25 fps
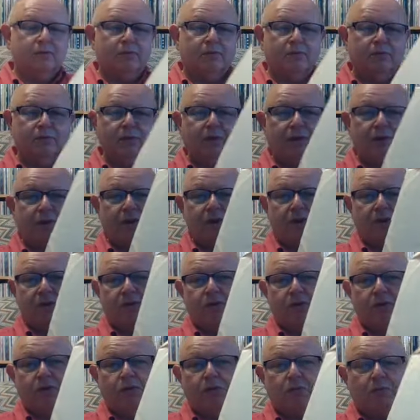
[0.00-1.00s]
when I get it
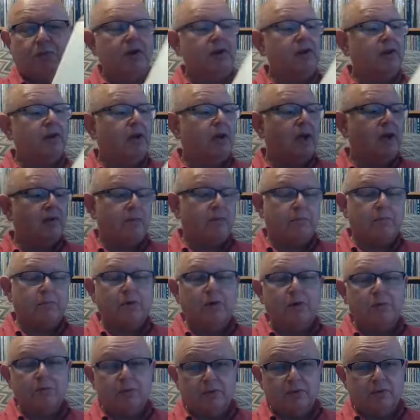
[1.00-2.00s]
home and I have a
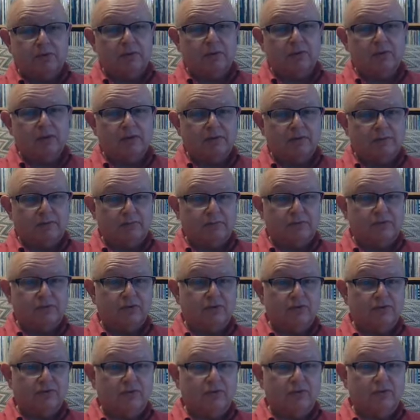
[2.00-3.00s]
proper look, which I
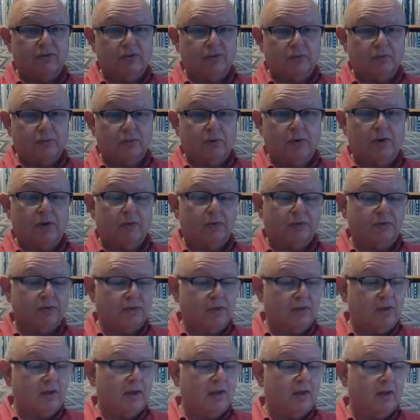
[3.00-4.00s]
should have done when I was
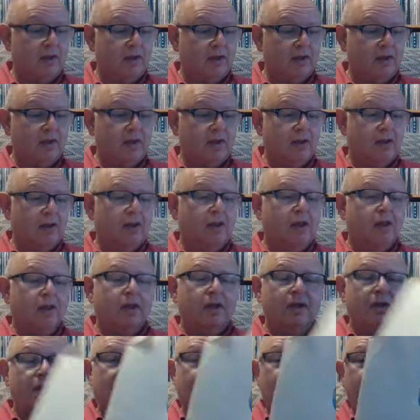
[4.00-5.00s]
there,
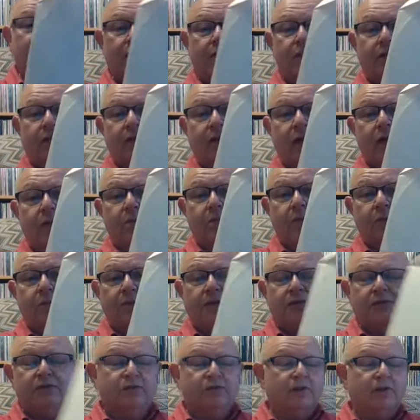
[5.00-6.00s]
the album
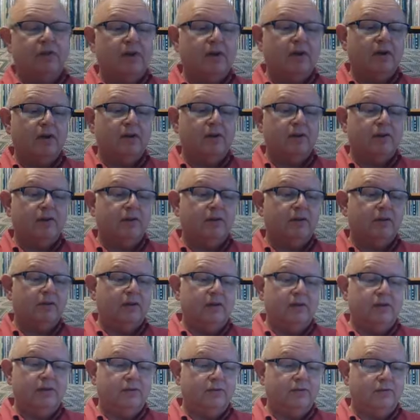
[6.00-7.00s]
inside
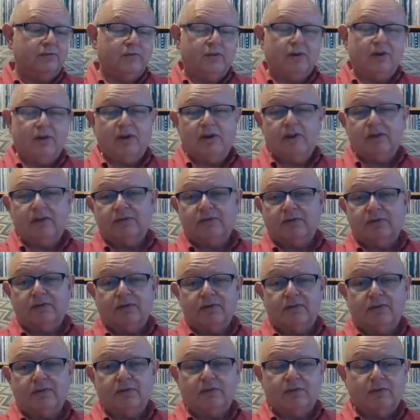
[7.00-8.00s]
isn't
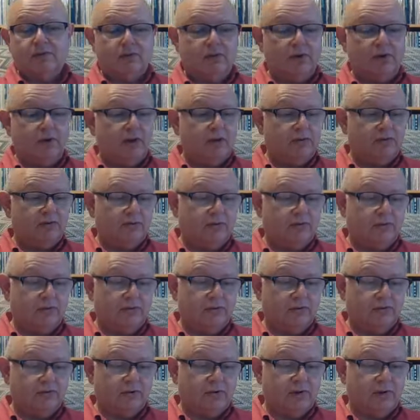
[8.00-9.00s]

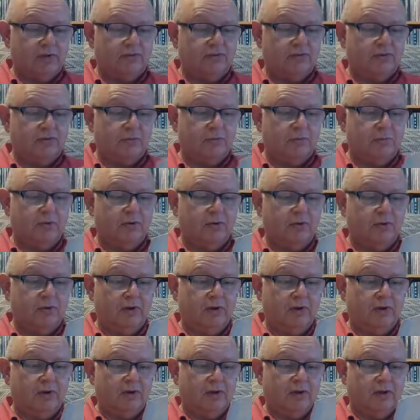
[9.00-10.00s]
Renaissance Ashes Are
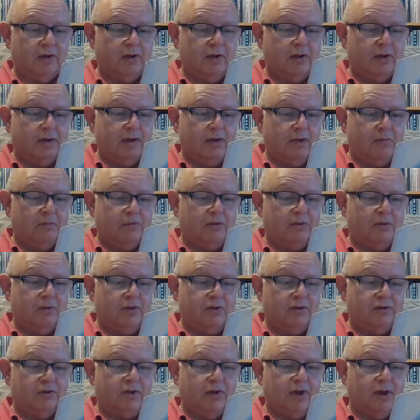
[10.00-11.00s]
Burning, but
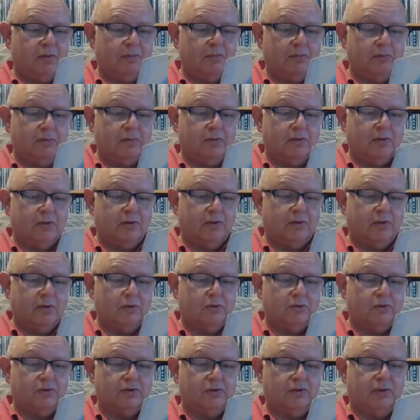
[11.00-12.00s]
it's an album
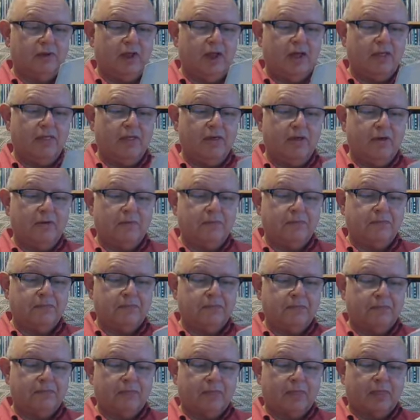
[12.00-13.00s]
called Together
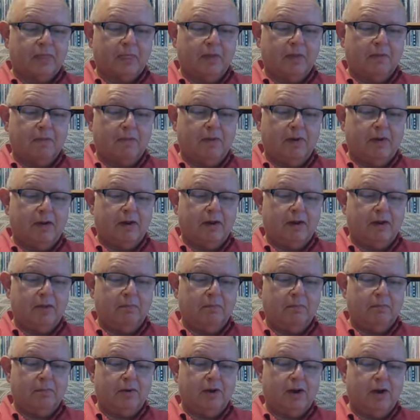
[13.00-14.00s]
by
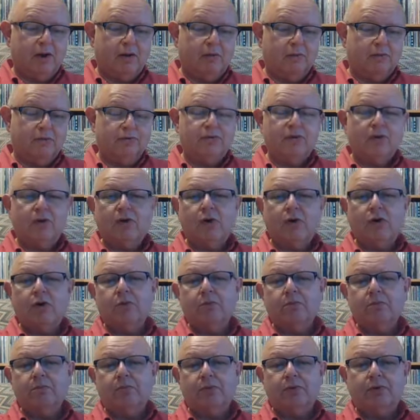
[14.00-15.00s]
Brown's
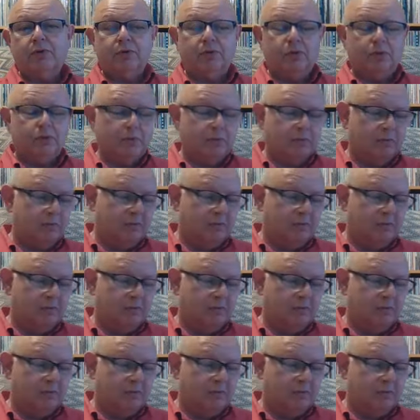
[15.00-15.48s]
Home Brew.